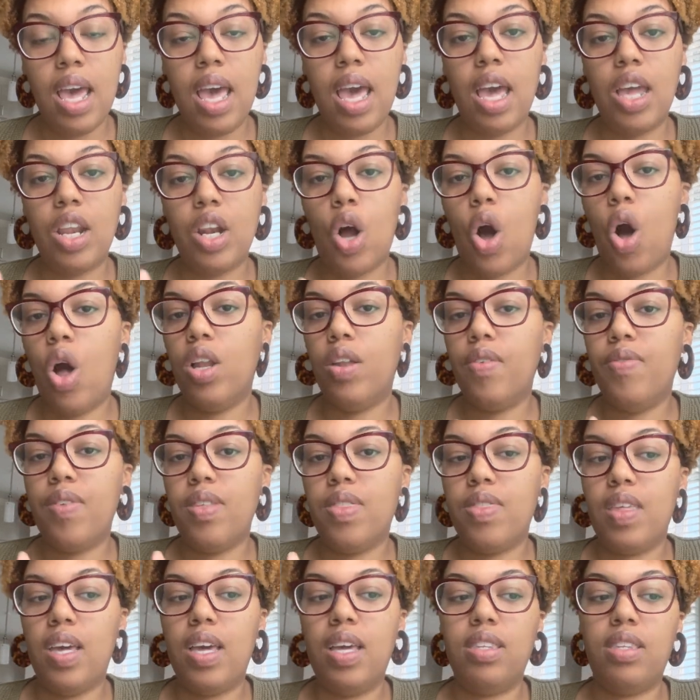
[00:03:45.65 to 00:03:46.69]
and all of the
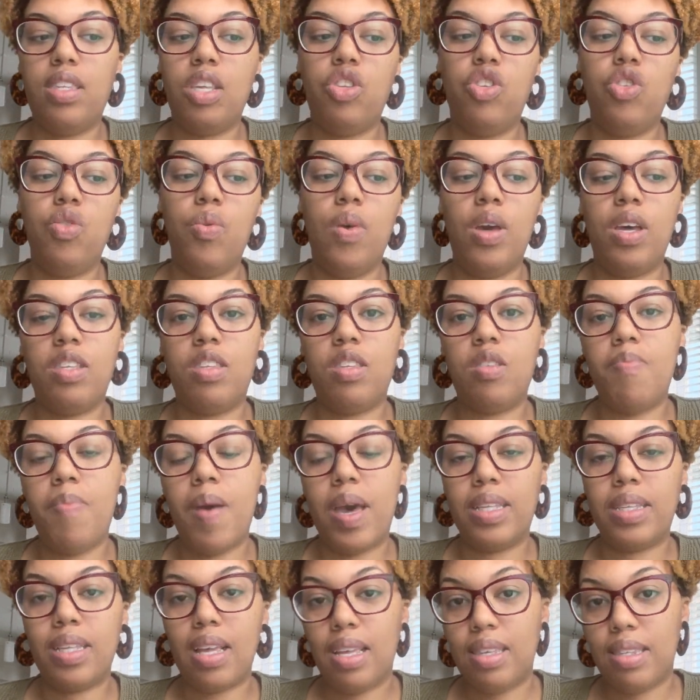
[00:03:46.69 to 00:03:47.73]
things that you
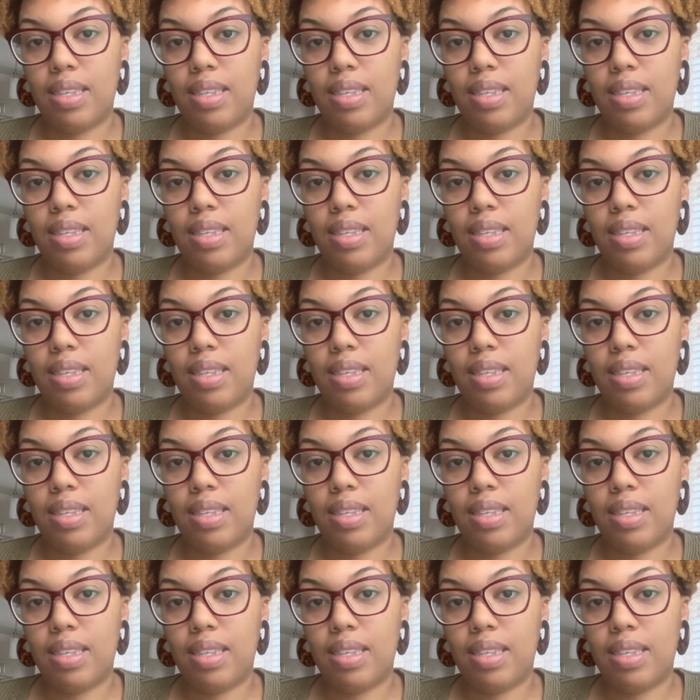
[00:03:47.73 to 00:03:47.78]
expect